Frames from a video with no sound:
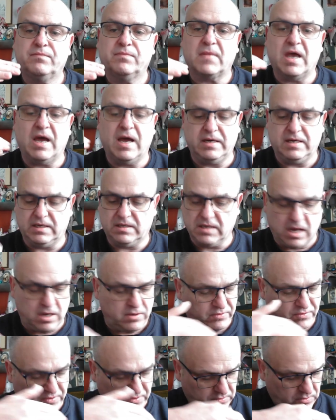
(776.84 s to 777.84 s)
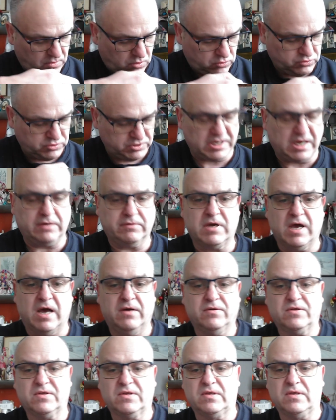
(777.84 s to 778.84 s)
and it also
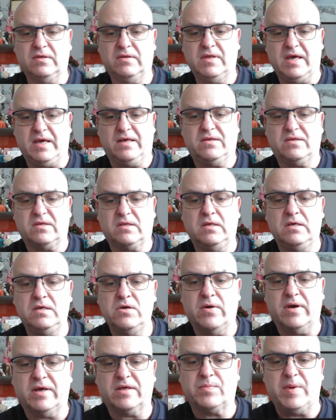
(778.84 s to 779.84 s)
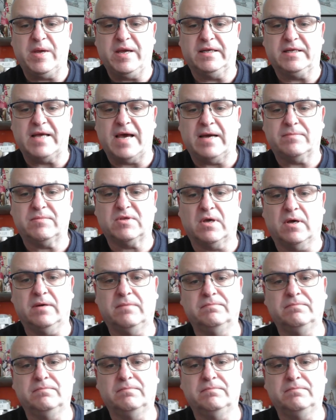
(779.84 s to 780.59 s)
goes to this, the USB adapter.